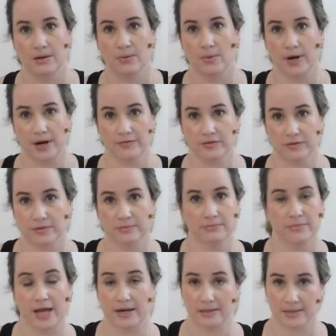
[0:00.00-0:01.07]
Whatever
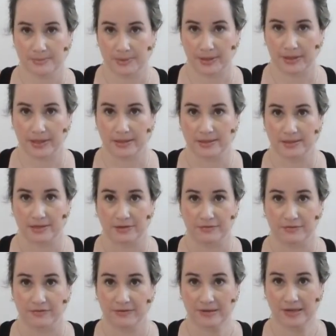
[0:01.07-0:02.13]
that experience
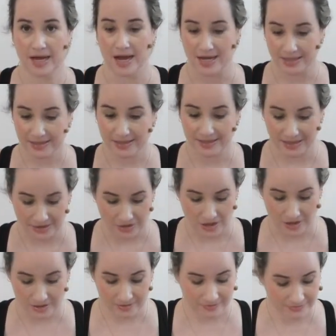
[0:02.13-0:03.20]
of us in
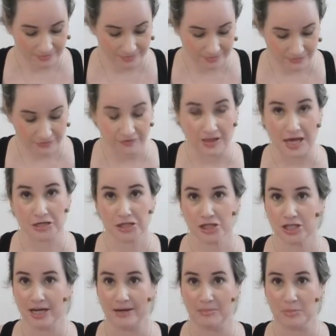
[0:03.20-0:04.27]
our
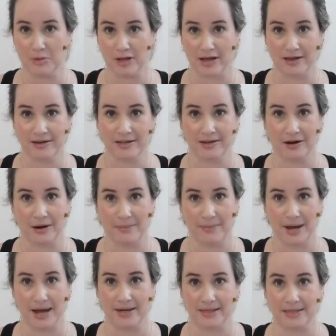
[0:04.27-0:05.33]
flesh and blood, in our
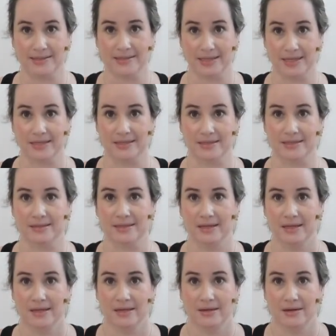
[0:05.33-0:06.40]
bodies is,
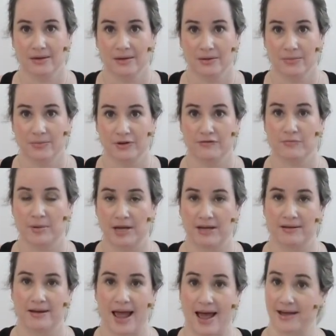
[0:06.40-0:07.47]
we've
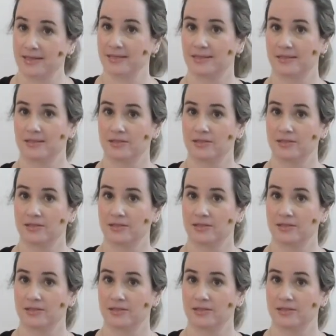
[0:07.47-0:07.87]
been asked